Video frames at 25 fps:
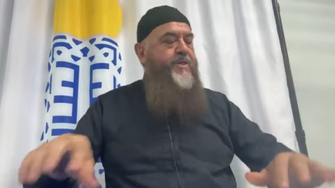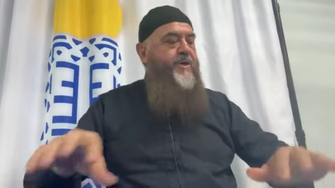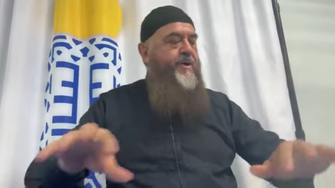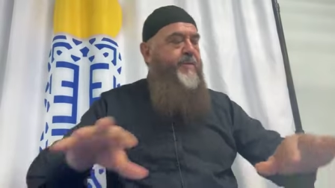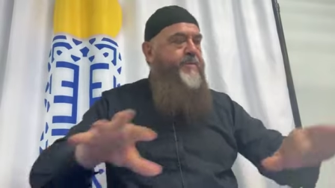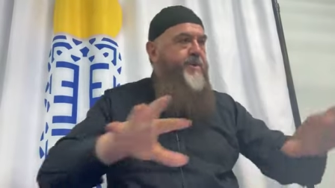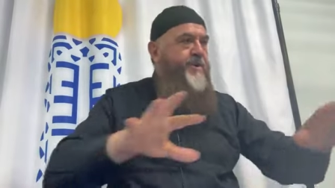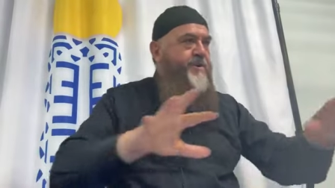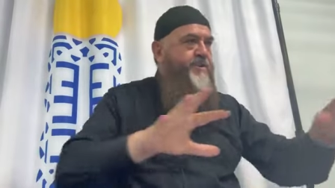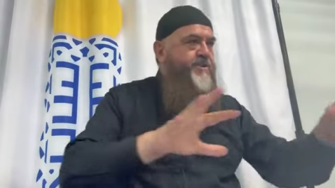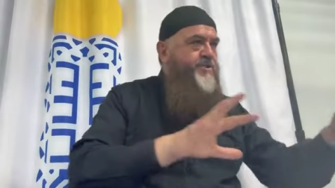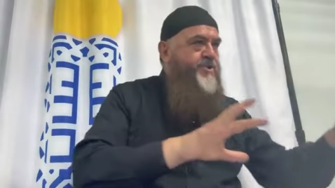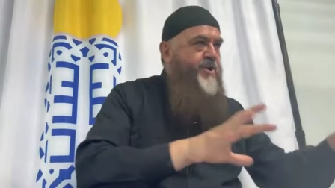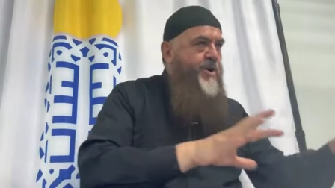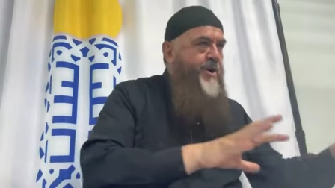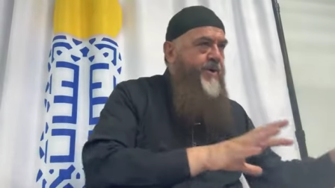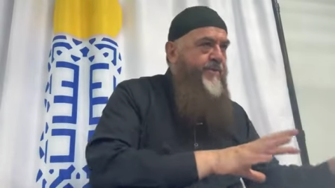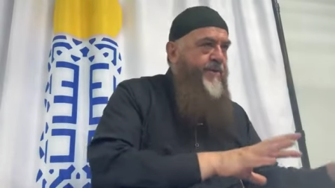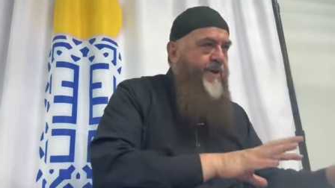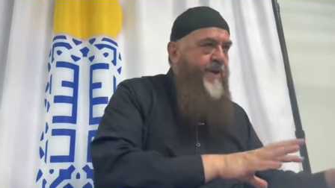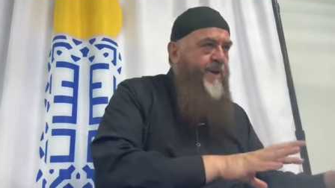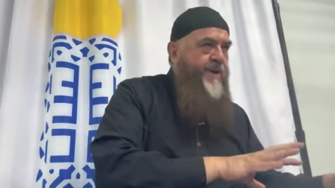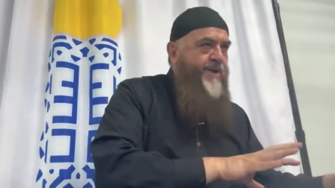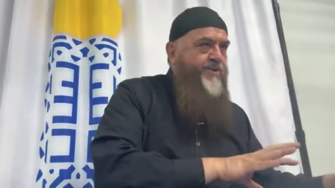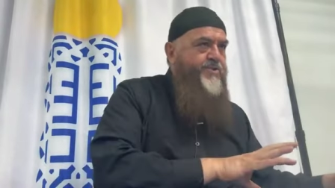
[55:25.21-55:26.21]
The mercy
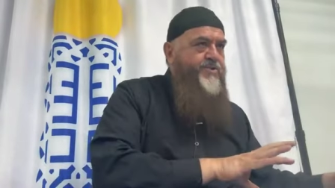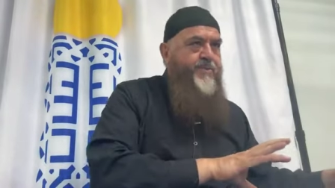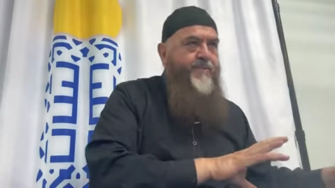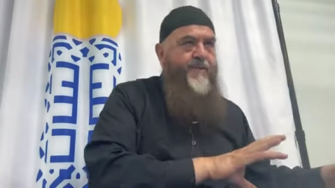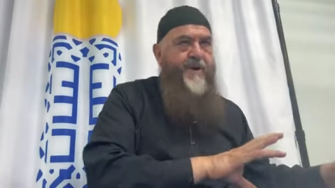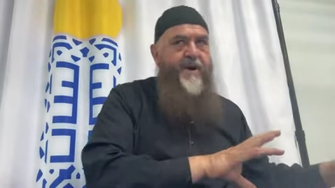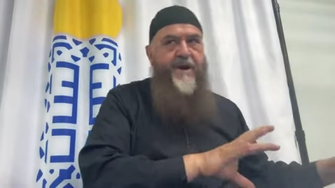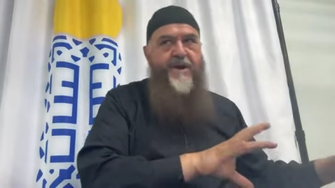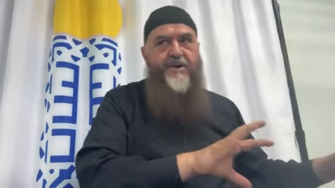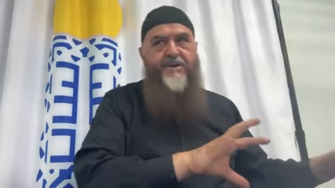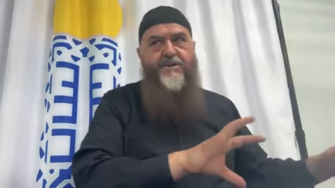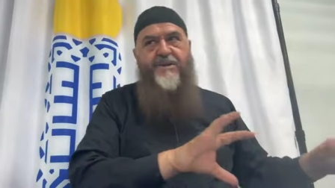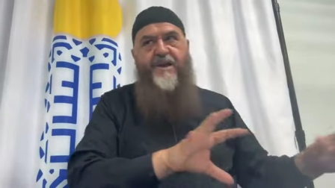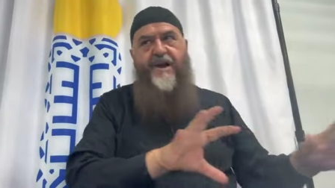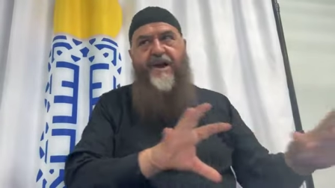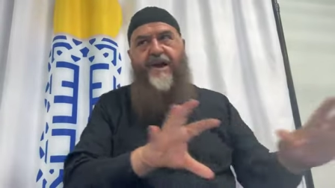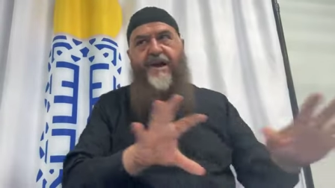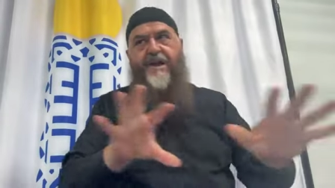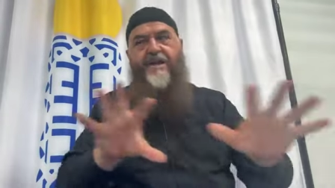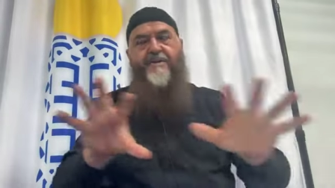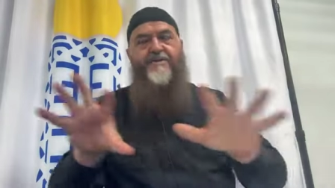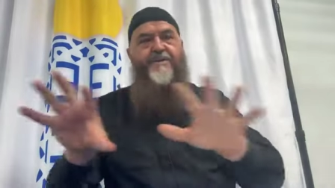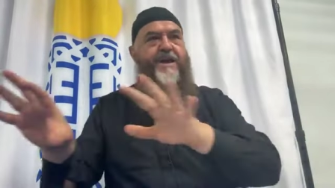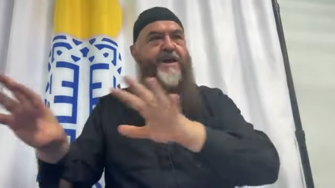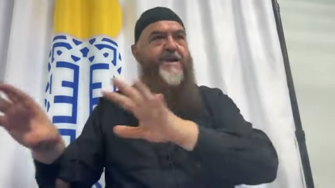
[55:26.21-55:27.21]
of Allah subhanahu wa
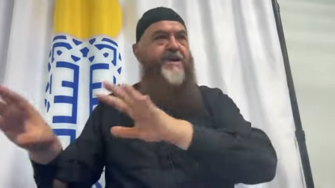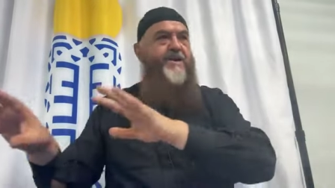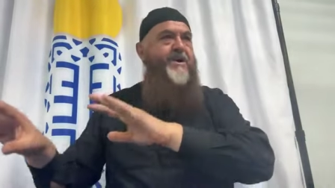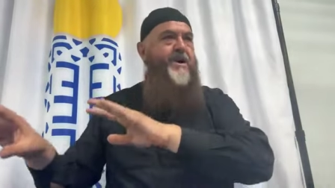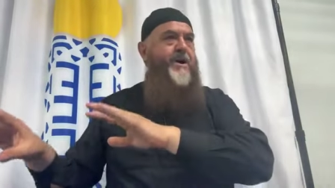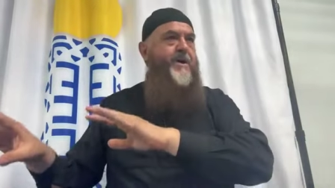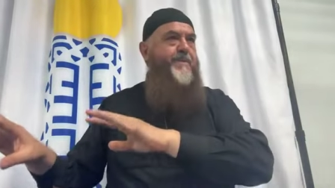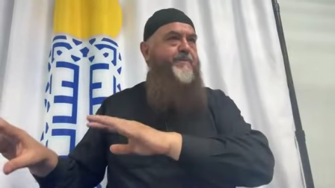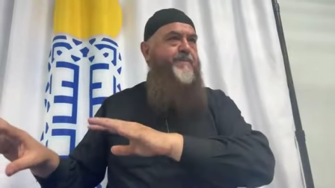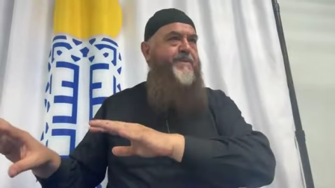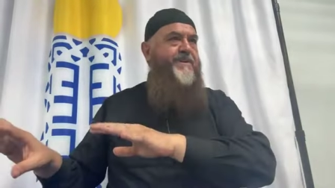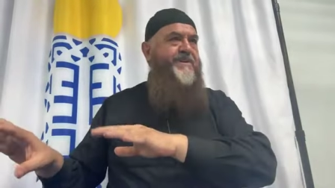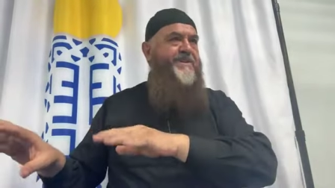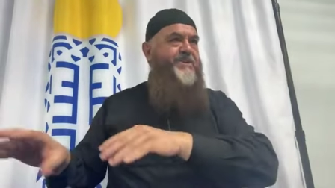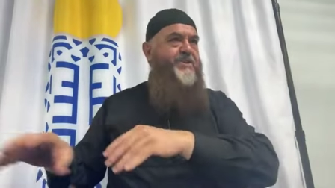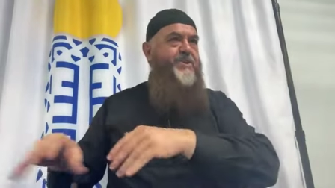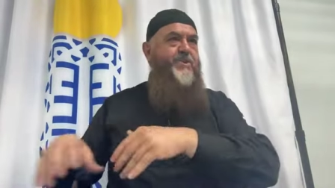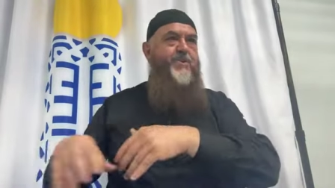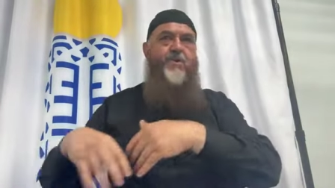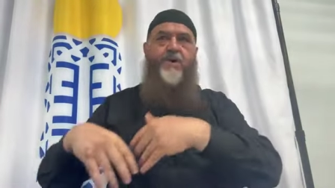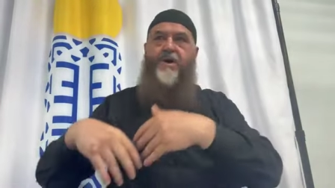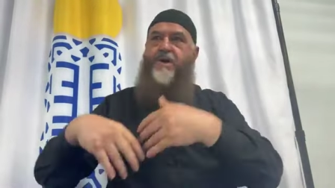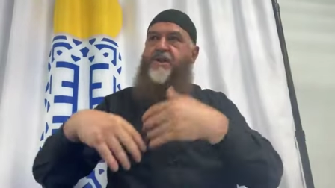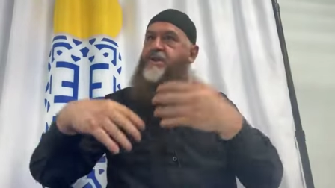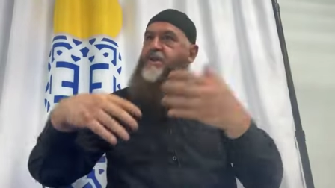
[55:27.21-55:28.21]
ta'ala may
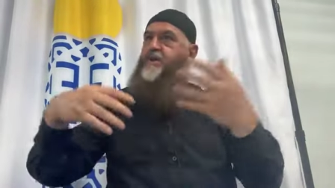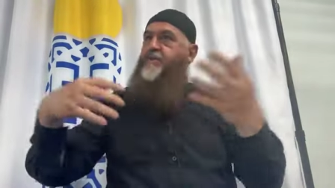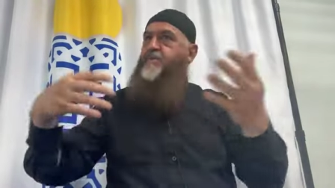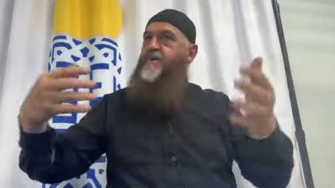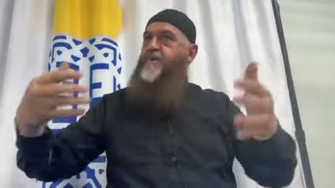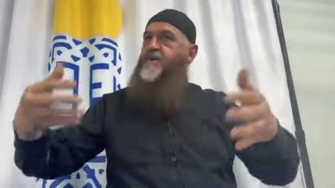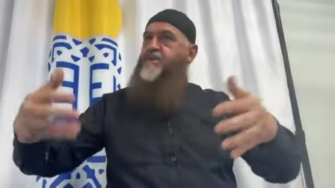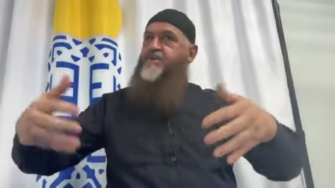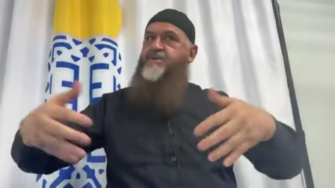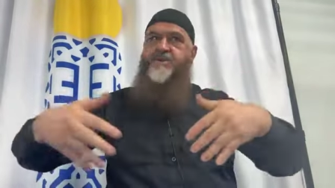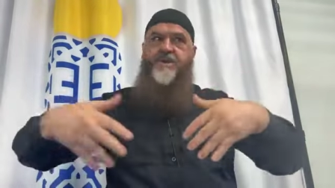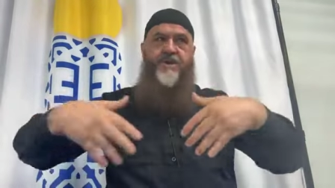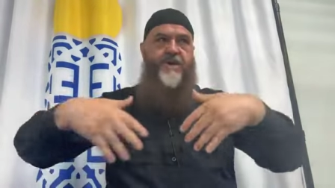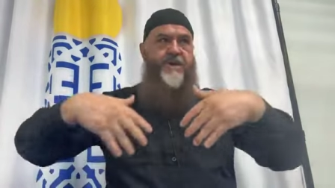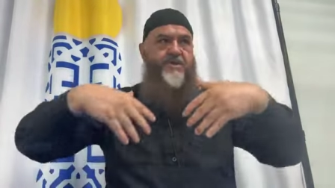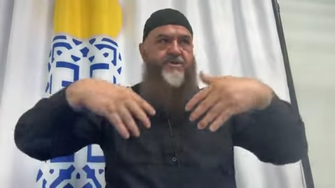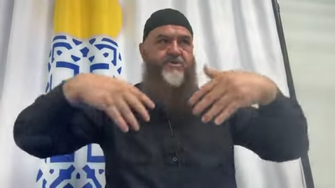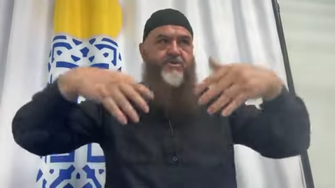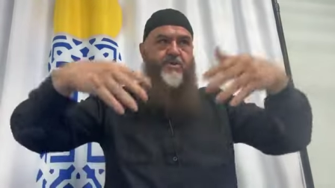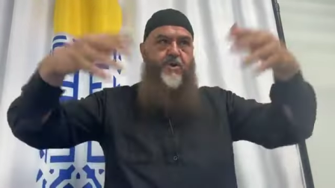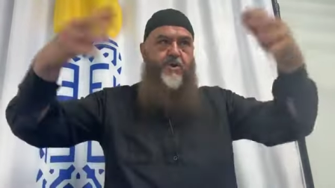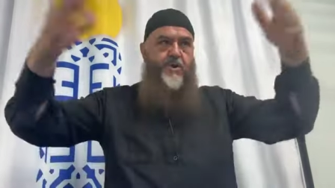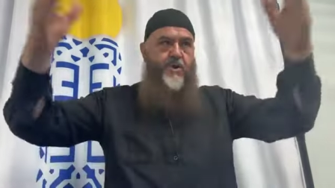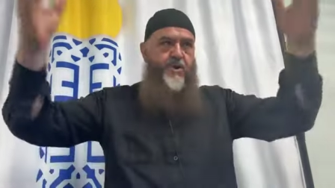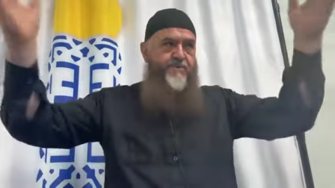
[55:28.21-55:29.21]
encompass you, and the mercy
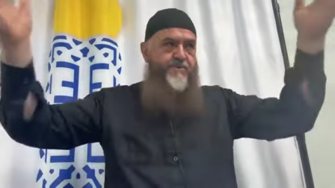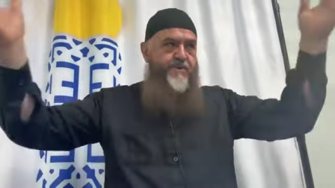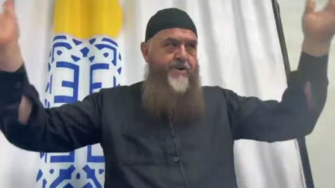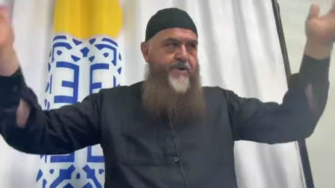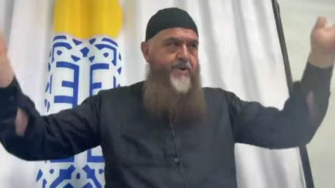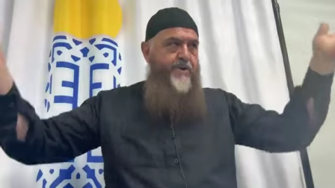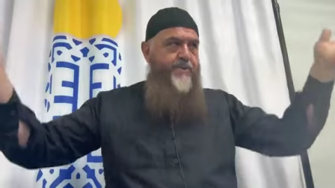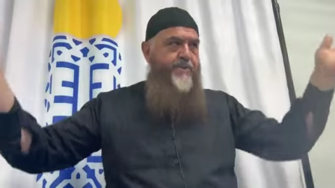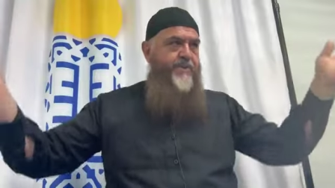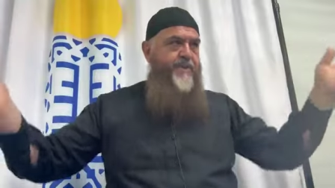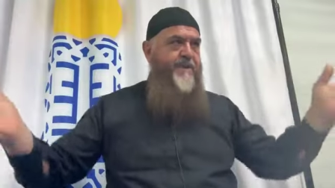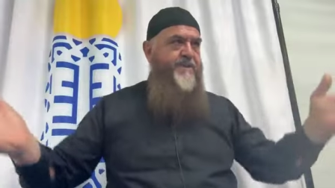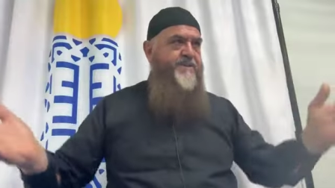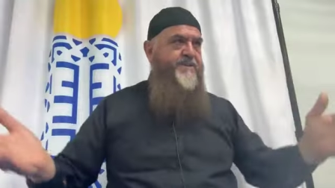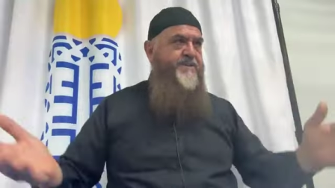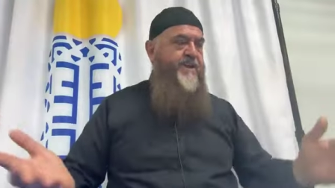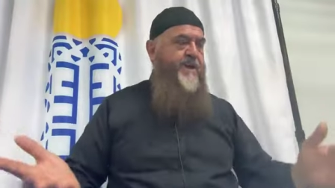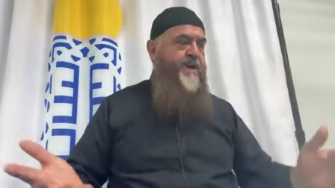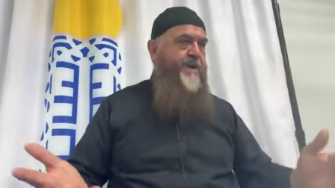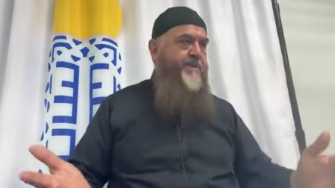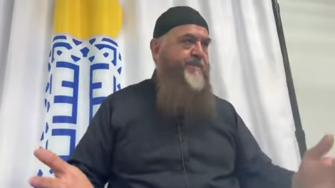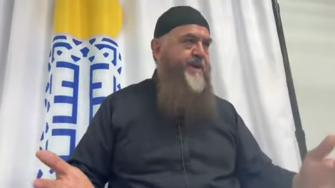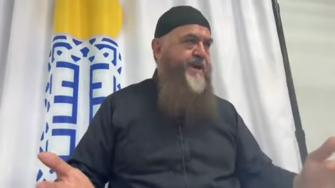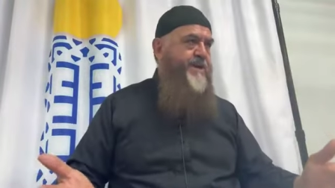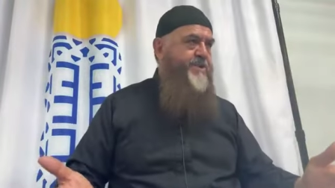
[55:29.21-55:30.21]
is all of the good things
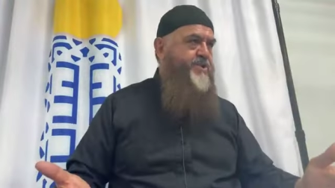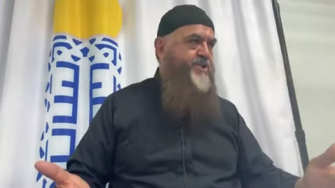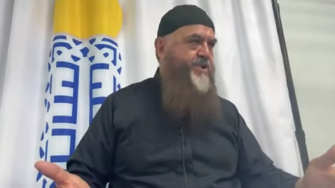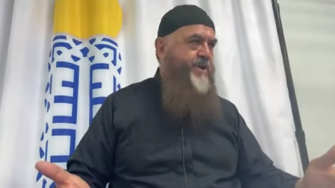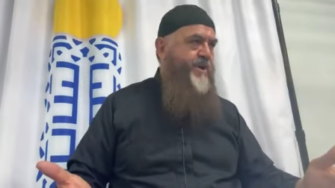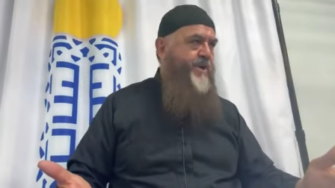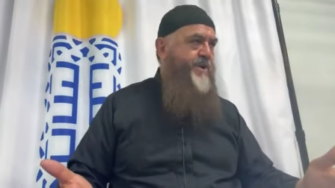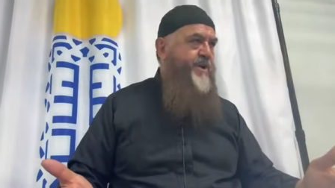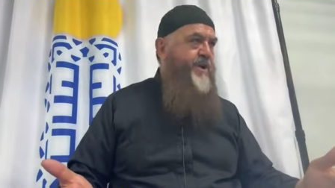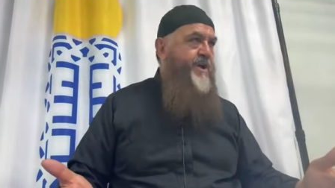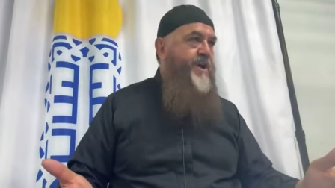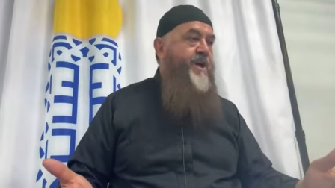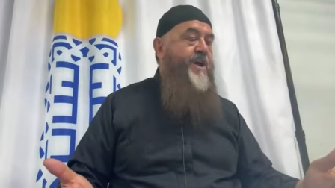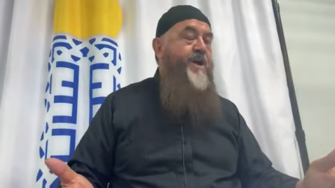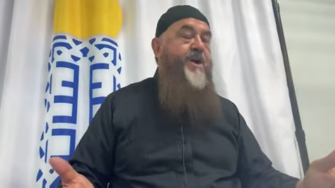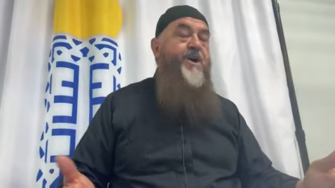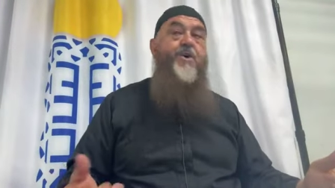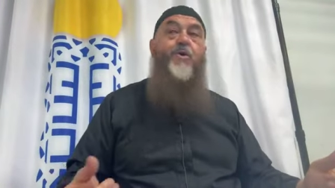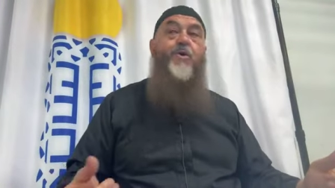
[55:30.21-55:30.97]
that I mentioned.